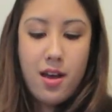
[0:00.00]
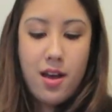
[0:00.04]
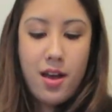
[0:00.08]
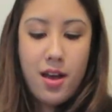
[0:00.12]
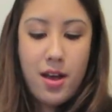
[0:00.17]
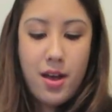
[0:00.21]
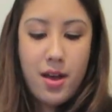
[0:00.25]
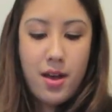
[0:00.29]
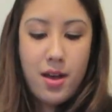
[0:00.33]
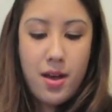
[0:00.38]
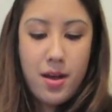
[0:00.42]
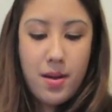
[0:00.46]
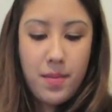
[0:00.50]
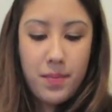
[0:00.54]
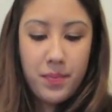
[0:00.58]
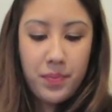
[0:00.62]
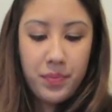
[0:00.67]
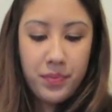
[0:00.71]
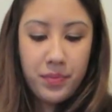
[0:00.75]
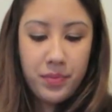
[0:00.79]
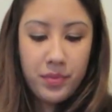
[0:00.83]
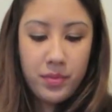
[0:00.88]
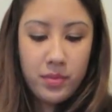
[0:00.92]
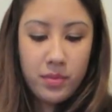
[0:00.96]

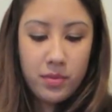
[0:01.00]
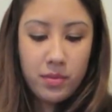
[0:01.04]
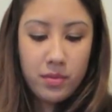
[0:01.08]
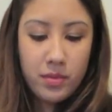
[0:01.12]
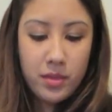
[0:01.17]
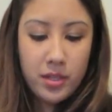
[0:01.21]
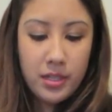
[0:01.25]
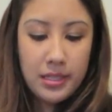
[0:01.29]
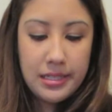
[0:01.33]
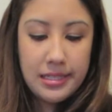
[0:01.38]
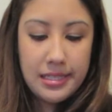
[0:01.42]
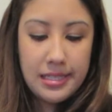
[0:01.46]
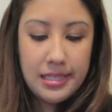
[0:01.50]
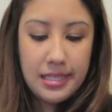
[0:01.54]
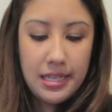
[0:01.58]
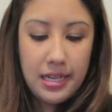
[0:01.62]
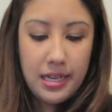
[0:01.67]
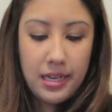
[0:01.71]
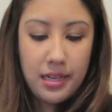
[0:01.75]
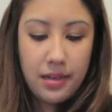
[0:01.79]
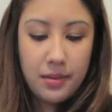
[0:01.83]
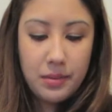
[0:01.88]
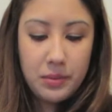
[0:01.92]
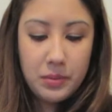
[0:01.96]
Um, let's
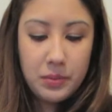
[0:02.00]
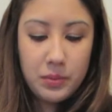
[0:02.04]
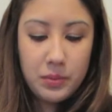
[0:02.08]
see.